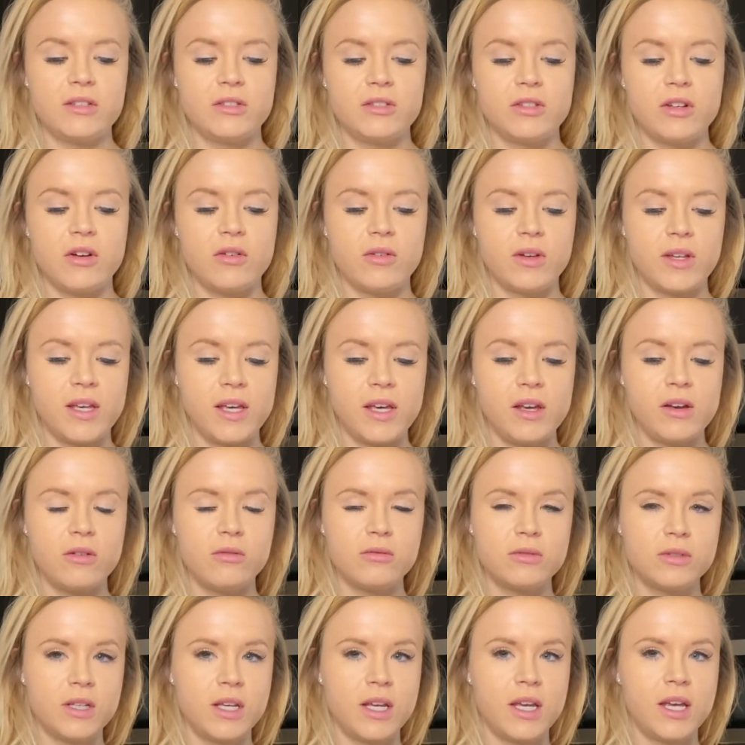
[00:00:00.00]
so he
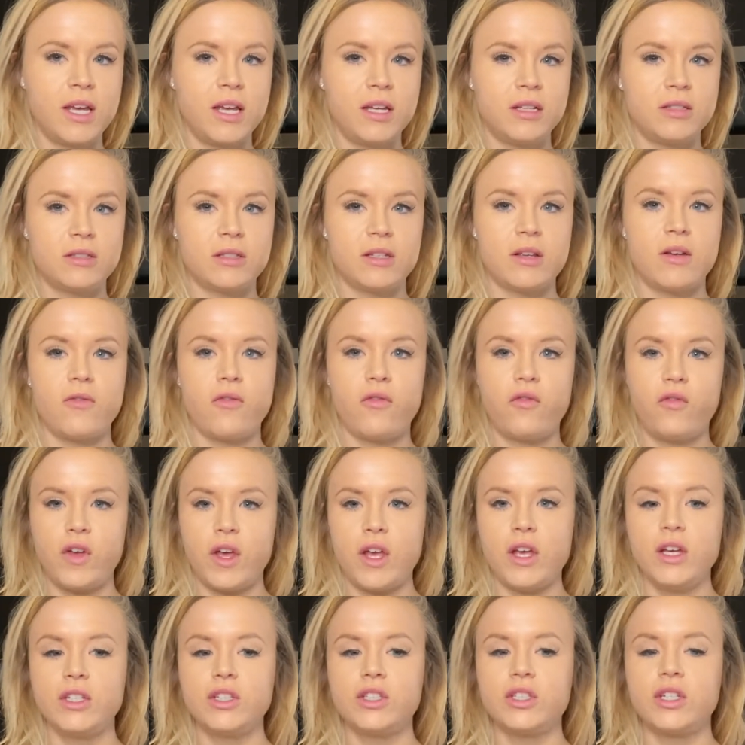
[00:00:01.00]
only eats
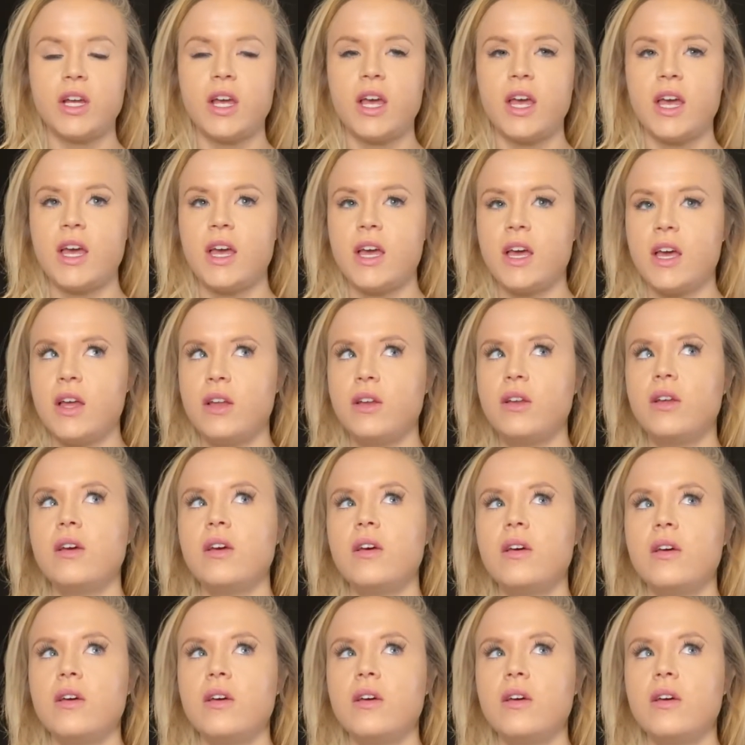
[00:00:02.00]
fish and